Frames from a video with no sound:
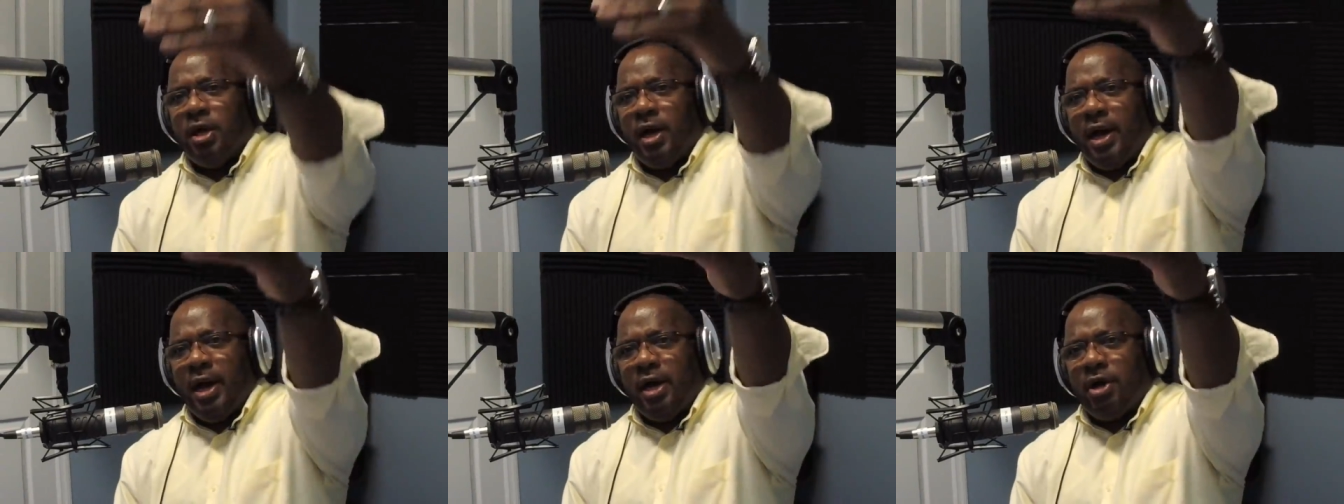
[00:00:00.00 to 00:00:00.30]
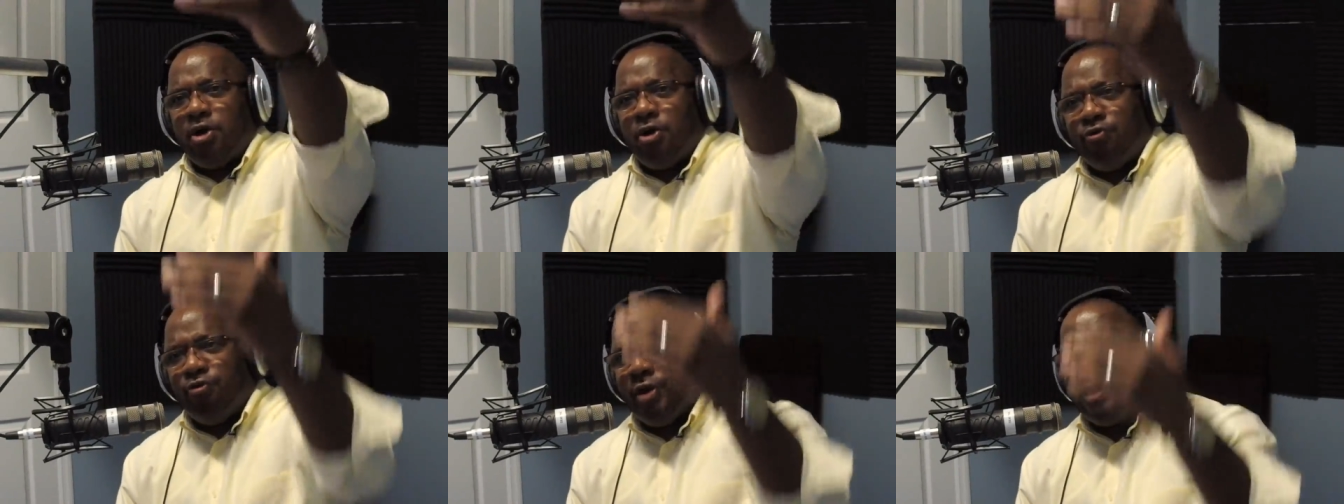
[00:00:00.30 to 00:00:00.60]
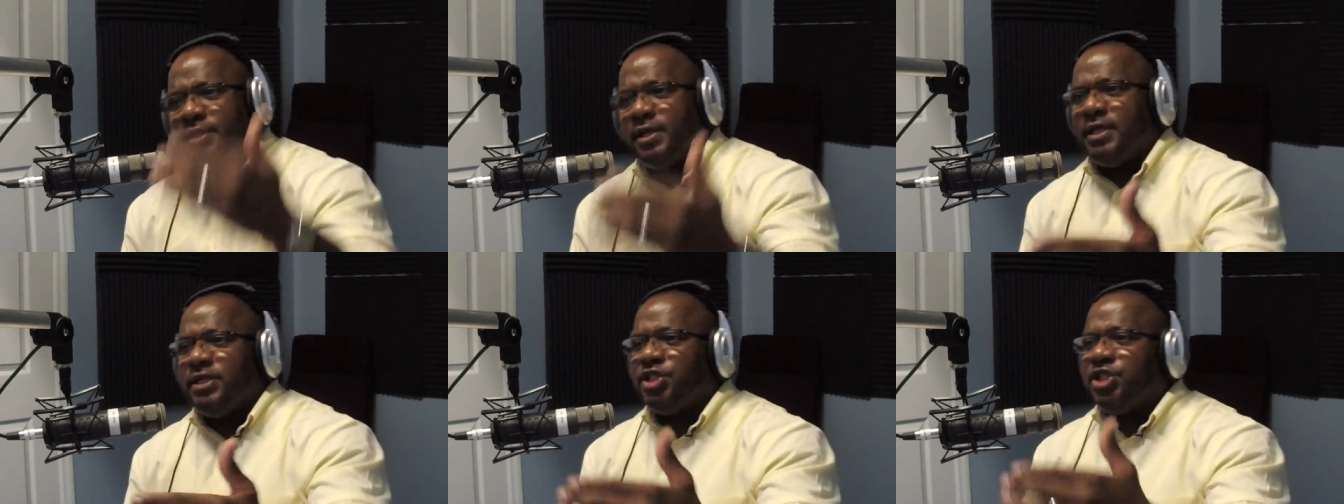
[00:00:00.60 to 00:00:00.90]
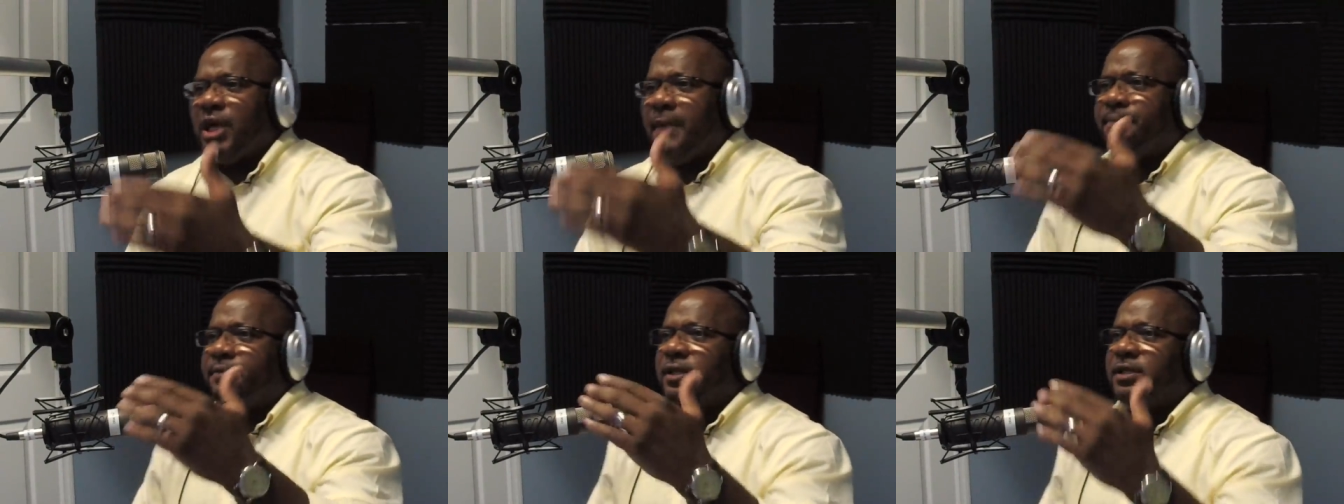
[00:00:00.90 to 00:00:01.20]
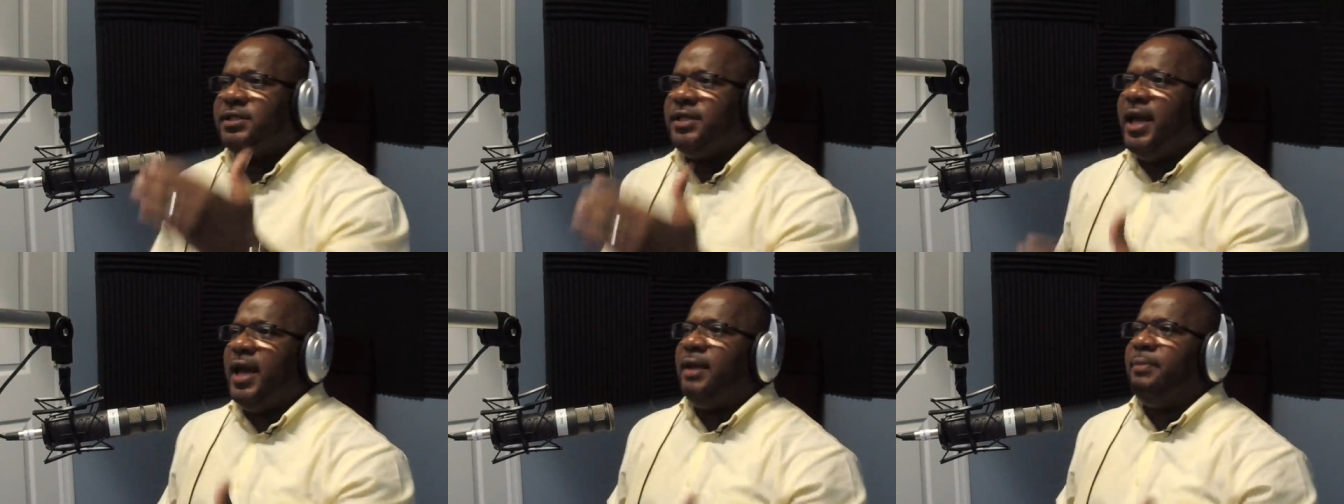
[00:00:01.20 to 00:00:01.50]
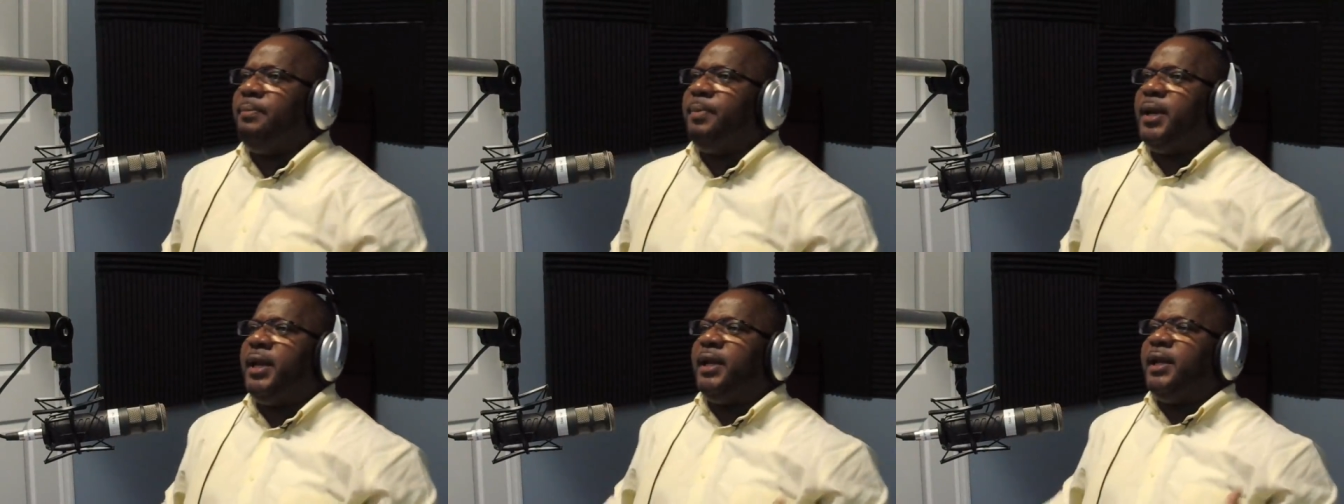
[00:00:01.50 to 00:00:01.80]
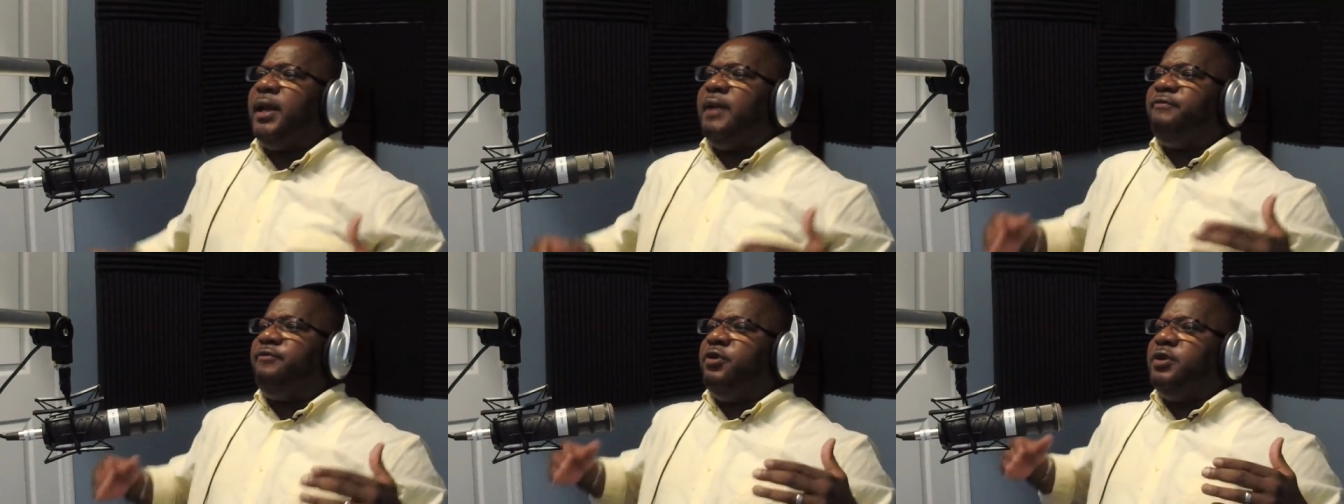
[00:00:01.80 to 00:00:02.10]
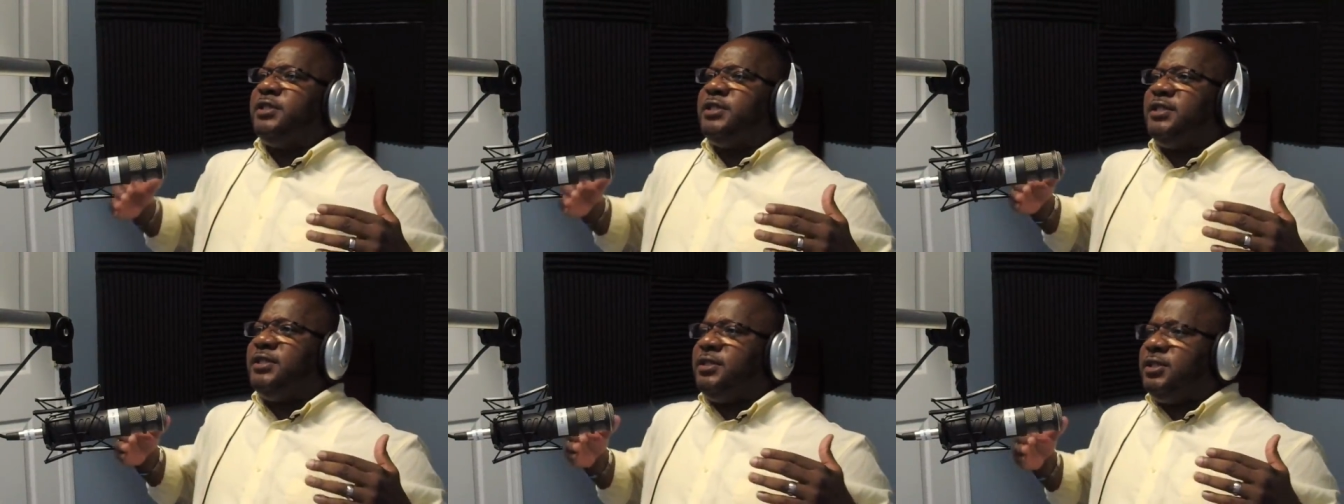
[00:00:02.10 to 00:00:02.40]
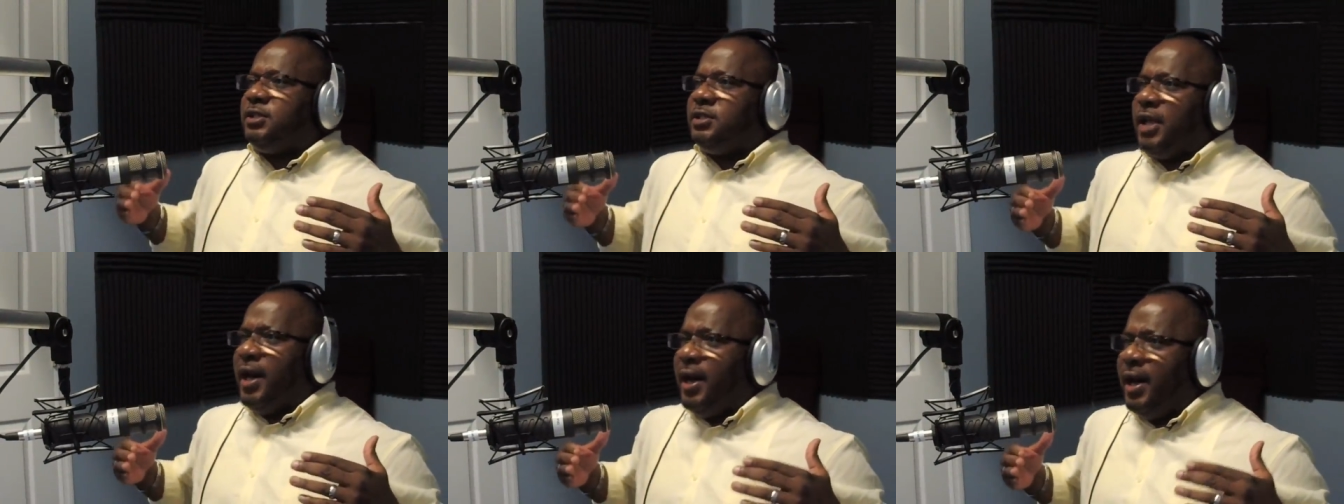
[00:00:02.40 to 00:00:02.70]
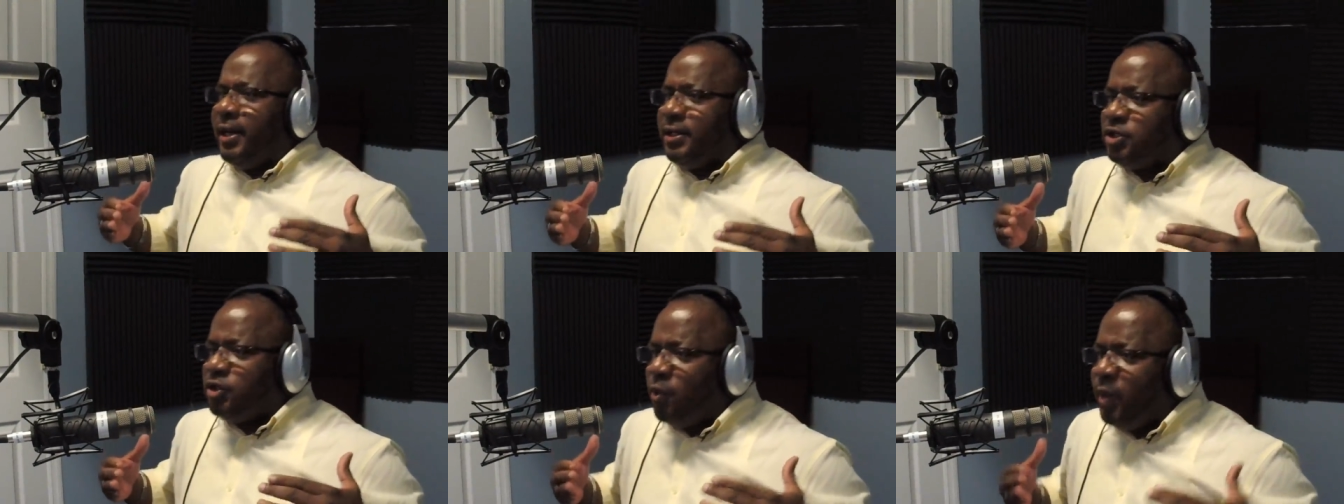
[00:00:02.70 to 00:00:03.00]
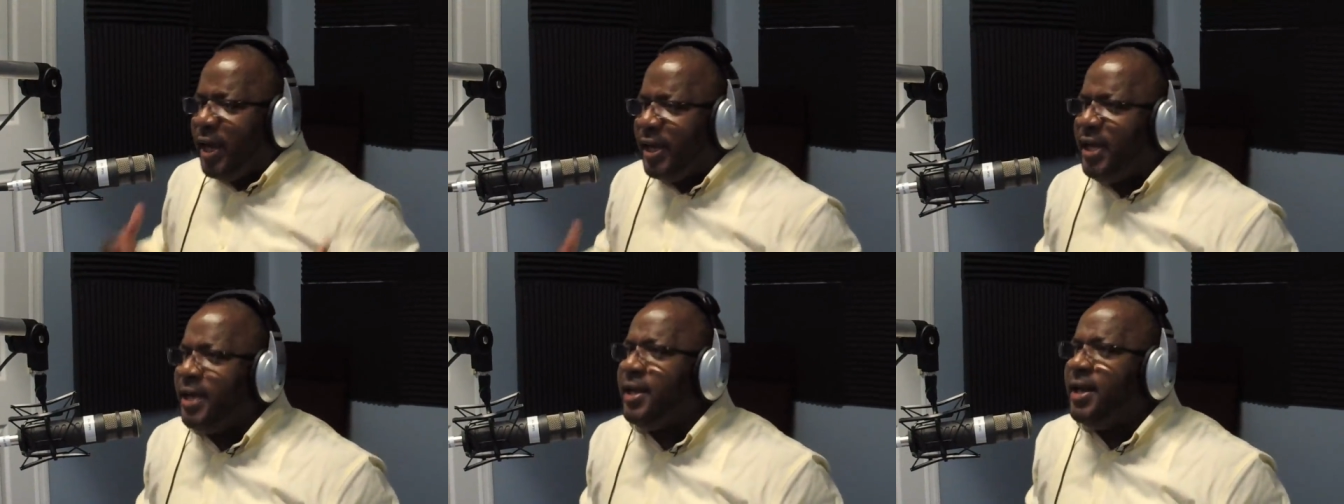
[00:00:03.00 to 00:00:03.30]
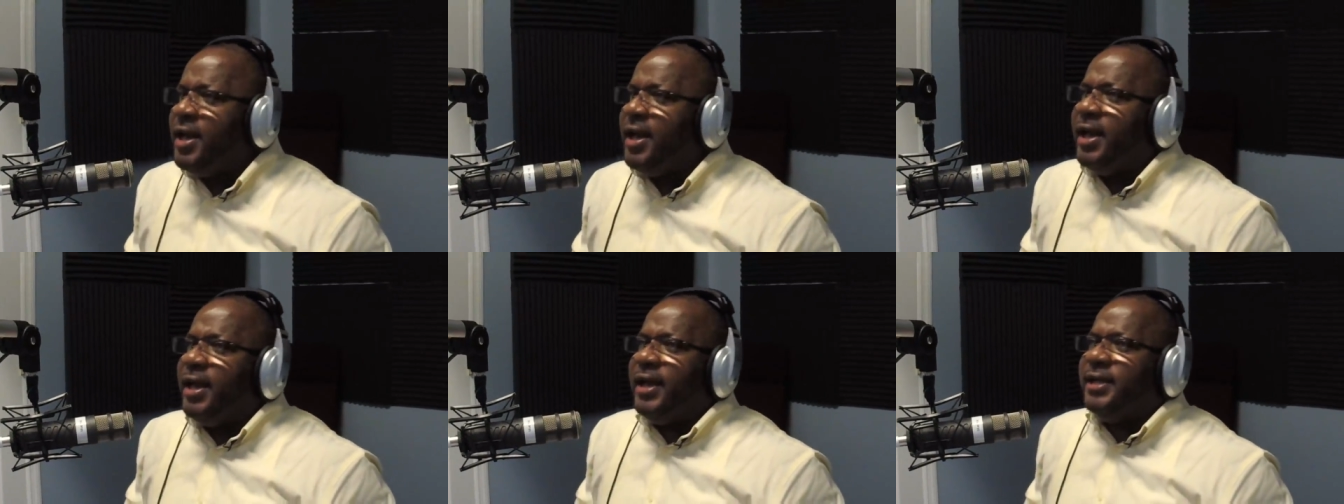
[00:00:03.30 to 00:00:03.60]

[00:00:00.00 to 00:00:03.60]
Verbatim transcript: uh, Corinthians chapter 10, beginning at verse uh, 20,